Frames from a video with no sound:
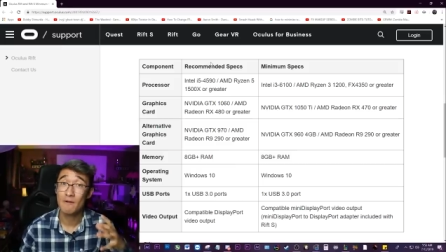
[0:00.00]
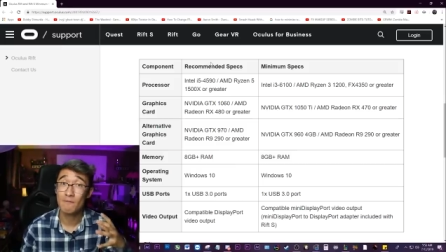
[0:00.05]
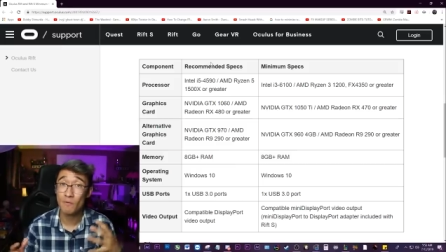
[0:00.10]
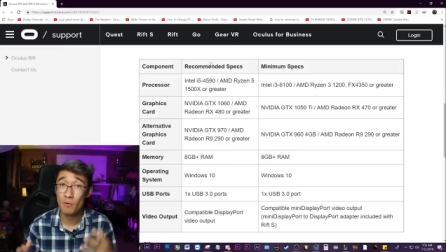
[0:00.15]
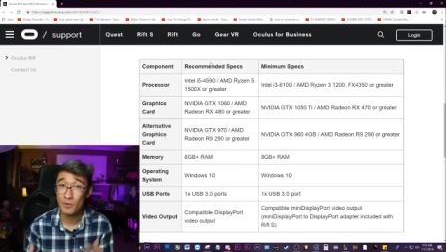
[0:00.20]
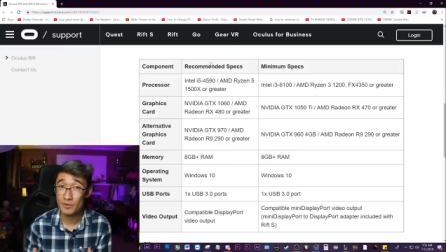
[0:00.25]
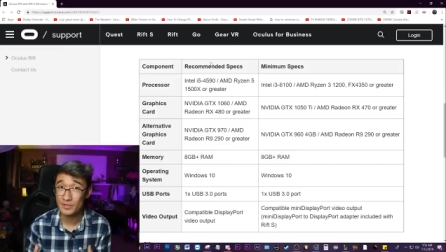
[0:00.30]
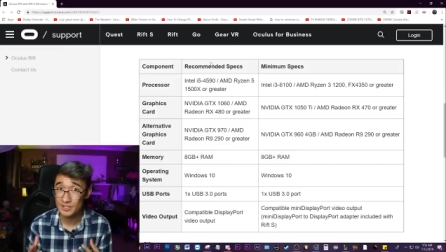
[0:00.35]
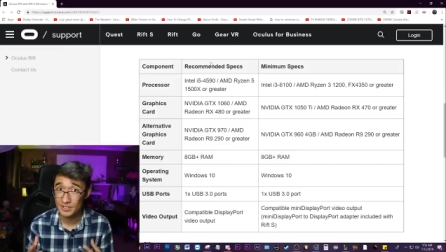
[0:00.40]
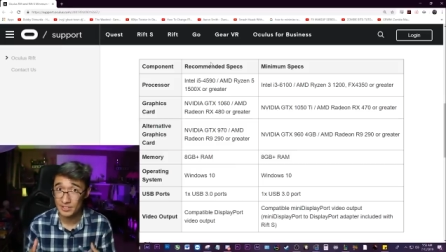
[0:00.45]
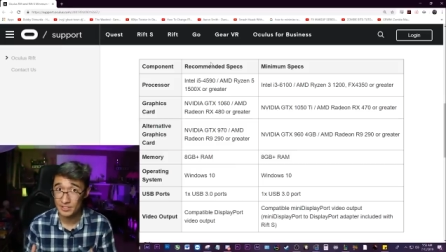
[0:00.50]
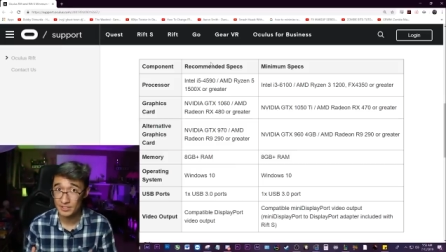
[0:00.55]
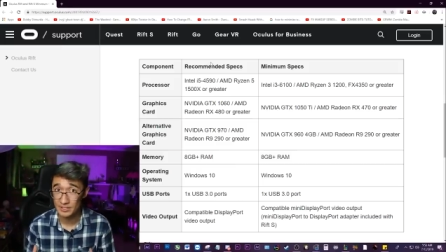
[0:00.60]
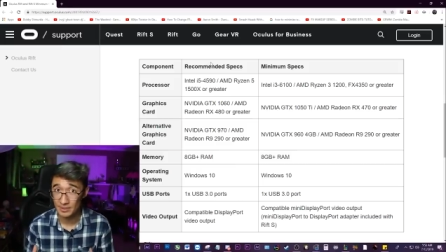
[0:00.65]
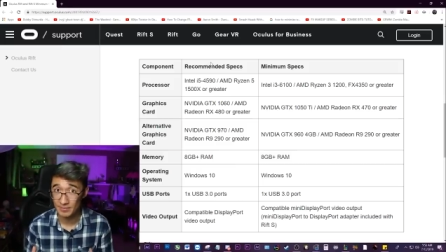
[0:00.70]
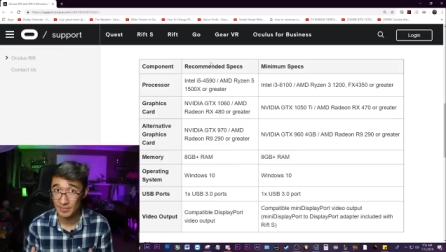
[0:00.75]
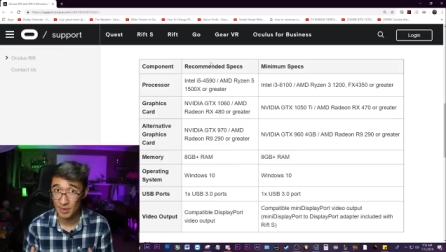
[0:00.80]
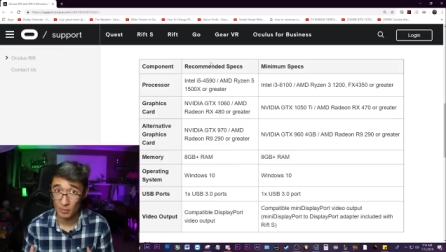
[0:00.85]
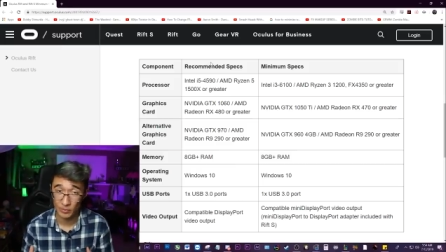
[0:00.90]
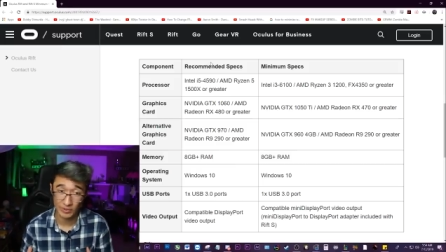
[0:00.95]
for the
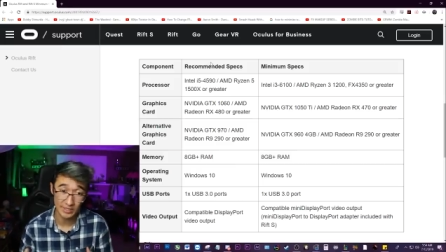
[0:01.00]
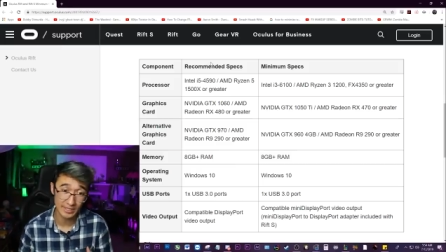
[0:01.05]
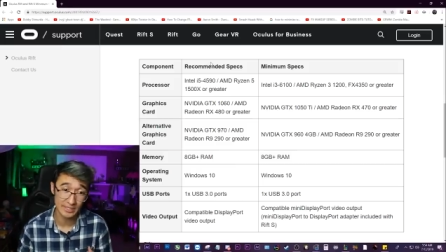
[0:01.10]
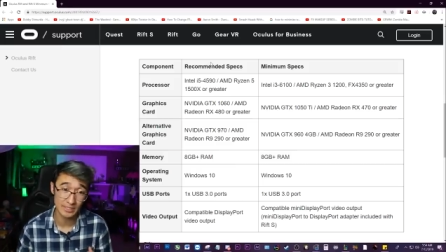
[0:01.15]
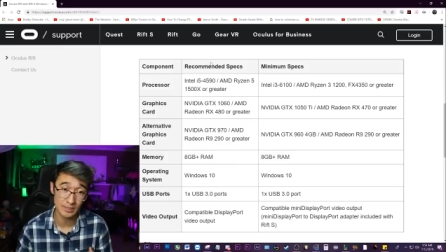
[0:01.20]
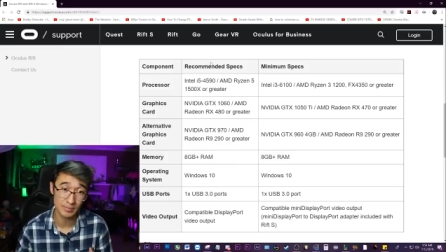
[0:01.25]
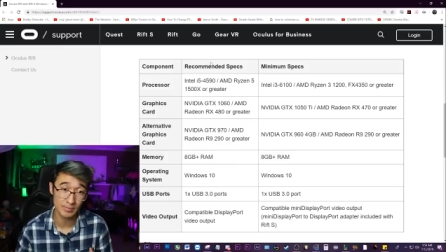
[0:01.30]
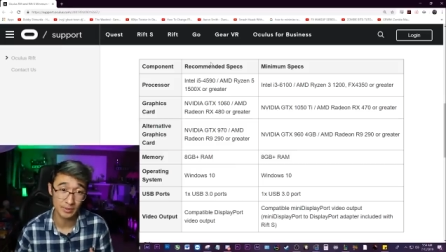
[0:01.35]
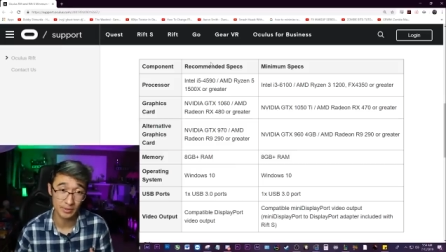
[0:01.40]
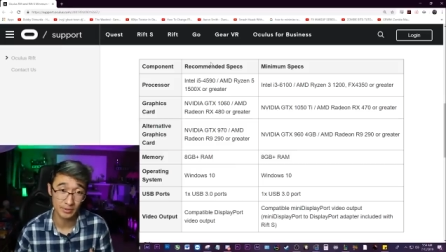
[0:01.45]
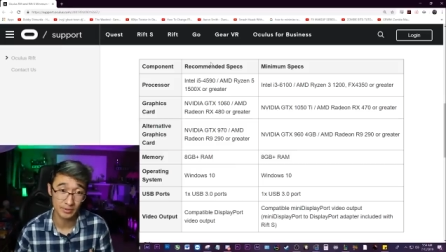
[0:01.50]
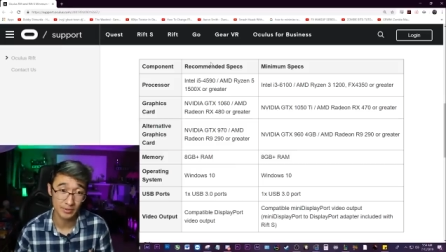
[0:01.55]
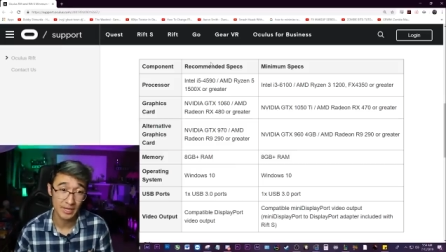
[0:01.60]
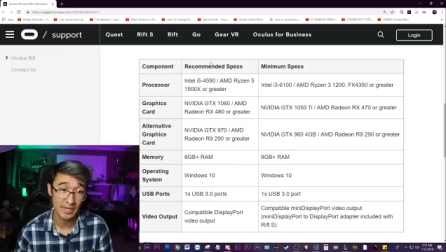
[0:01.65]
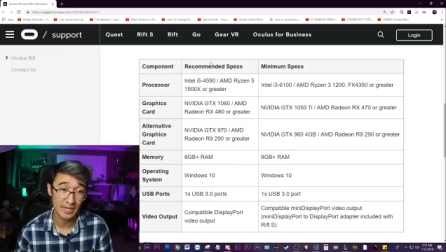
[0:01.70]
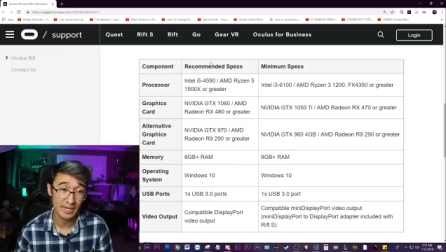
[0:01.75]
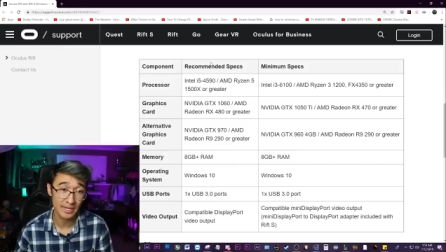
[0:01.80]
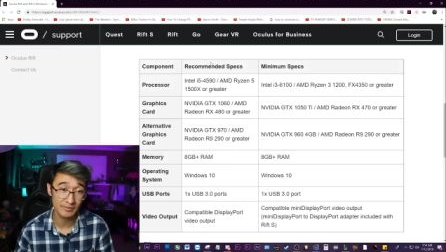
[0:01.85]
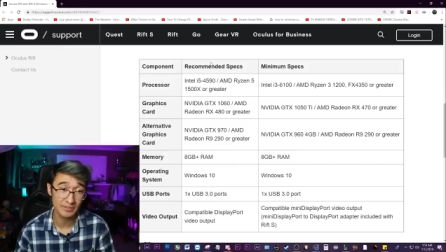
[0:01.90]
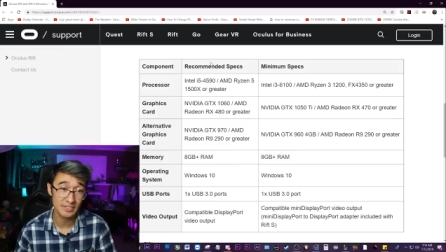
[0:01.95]
system that we need to build,
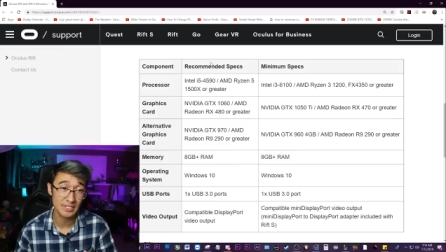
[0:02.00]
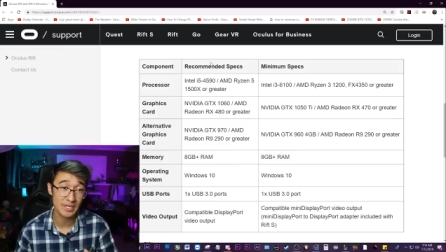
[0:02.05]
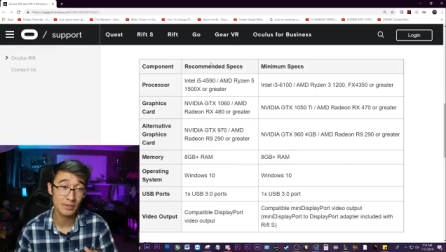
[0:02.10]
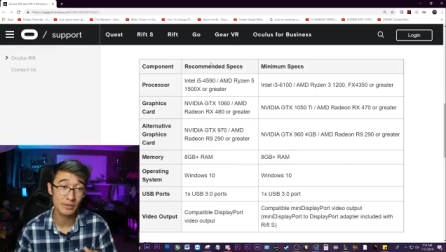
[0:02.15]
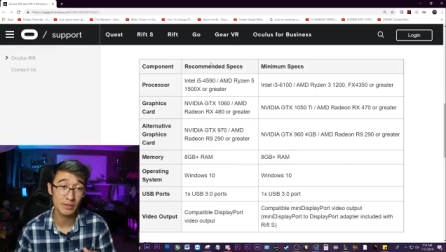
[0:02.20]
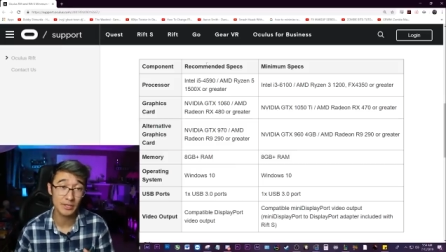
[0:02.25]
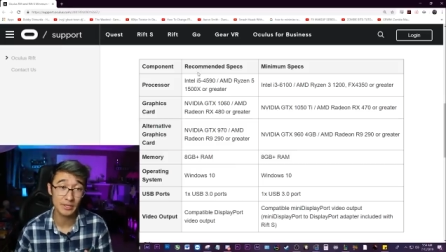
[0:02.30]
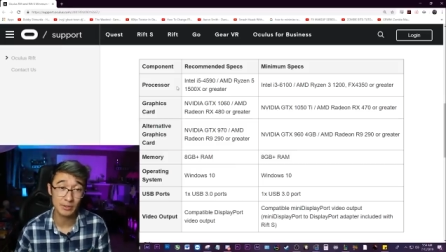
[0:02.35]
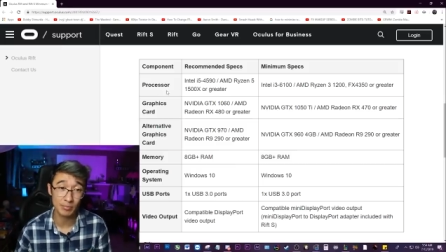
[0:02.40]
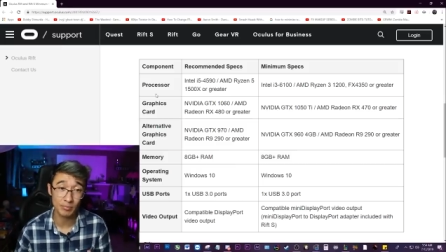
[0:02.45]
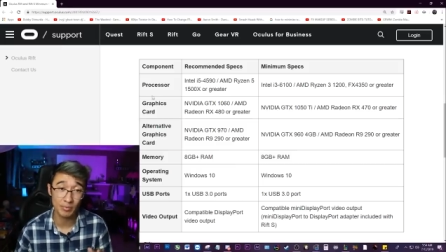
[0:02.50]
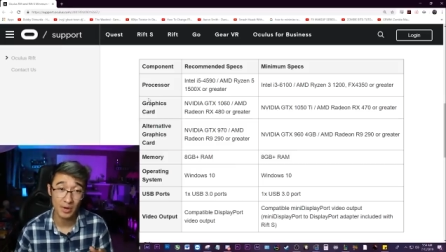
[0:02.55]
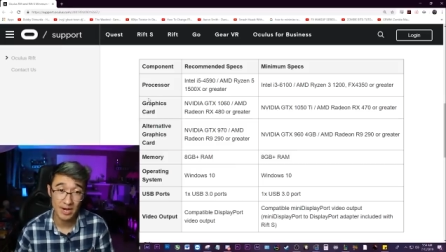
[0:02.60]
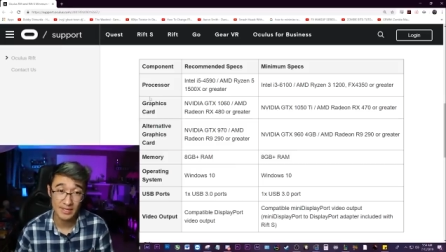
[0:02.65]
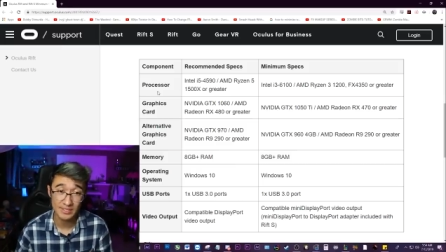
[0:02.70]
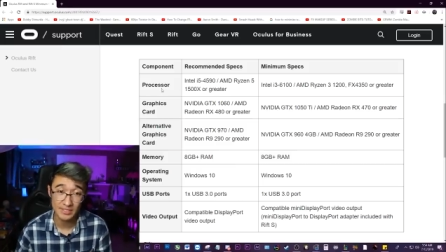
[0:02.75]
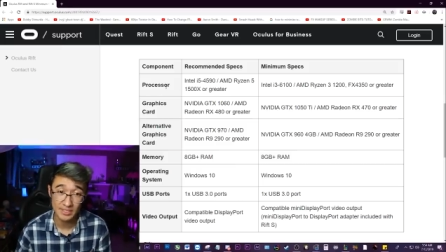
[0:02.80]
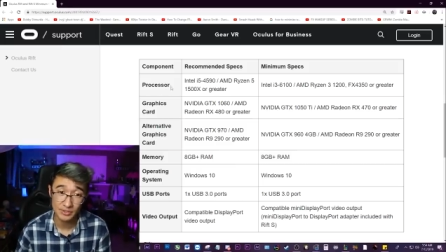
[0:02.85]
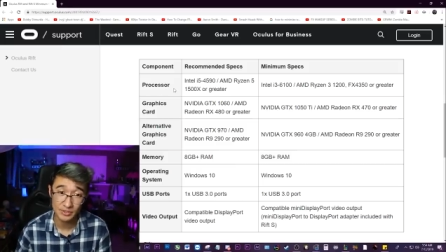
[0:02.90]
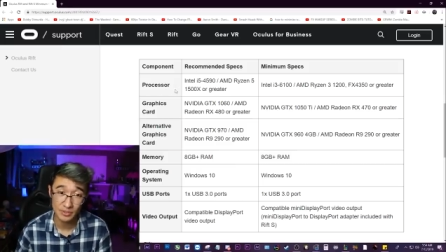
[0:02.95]
if you take a look at the
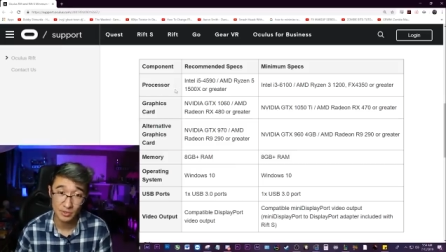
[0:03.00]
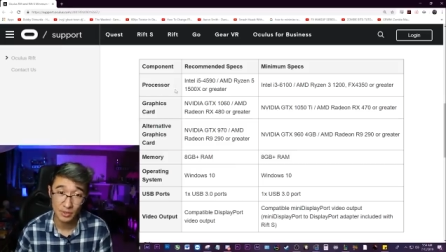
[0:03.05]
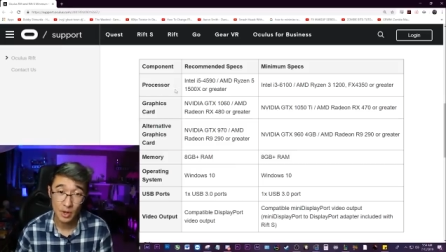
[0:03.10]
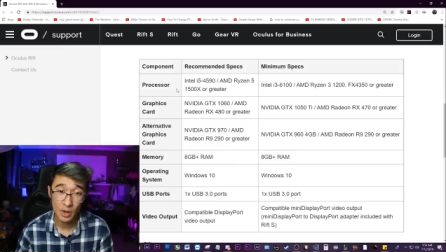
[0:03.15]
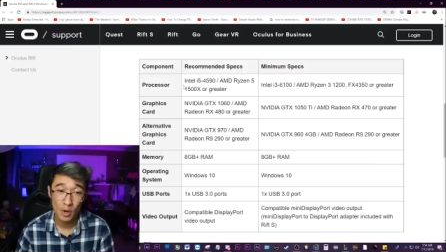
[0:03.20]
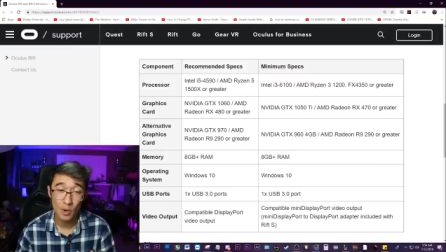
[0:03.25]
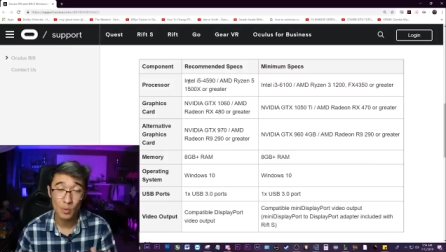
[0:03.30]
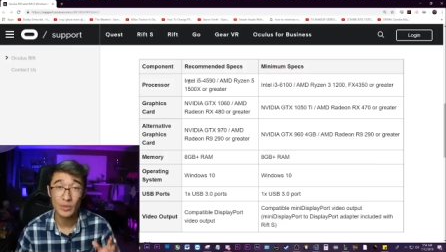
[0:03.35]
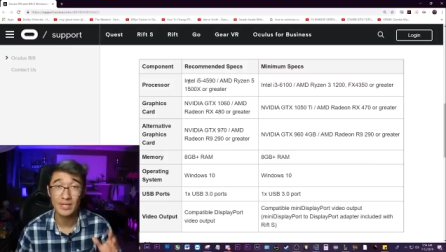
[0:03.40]
processor,